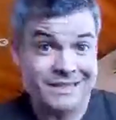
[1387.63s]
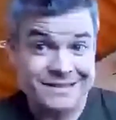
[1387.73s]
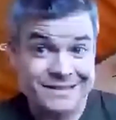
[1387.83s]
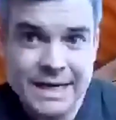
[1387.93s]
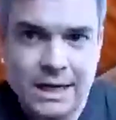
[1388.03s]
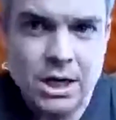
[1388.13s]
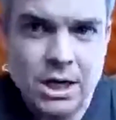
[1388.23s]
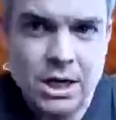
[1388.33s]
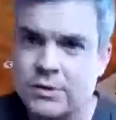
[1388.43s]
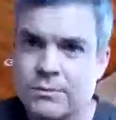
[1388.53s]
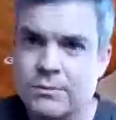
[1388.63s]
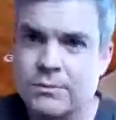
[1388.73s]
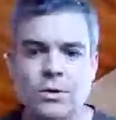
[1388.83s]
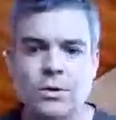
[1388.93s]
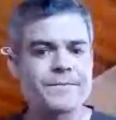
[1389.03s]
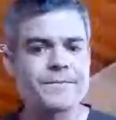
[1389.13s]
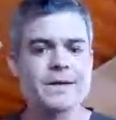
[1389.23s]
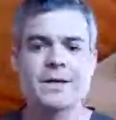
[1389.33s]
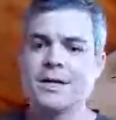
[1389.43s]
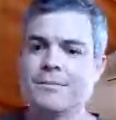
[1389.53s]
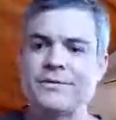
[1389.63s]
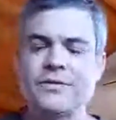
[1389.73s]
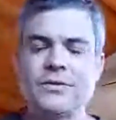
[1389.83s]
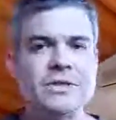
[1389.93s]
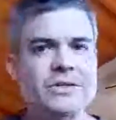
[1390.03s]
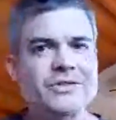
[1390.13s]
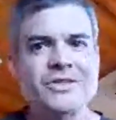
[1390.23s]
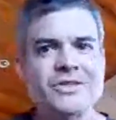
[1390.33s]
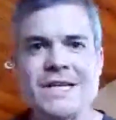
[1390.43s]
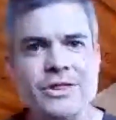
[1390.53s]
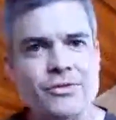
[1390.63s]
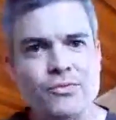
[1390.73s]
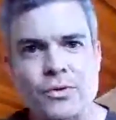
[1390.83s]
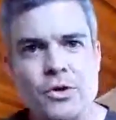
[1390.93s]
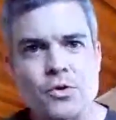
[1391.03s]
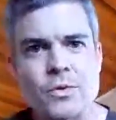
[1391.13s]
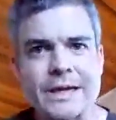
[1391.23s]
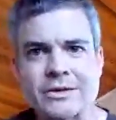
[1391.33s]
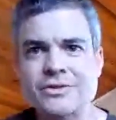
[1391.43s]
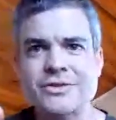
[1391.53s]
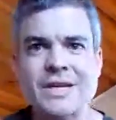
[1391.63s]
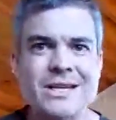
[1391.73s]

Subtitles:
and it's going to get uncomfortable, but if you'll just see it through, and like you said,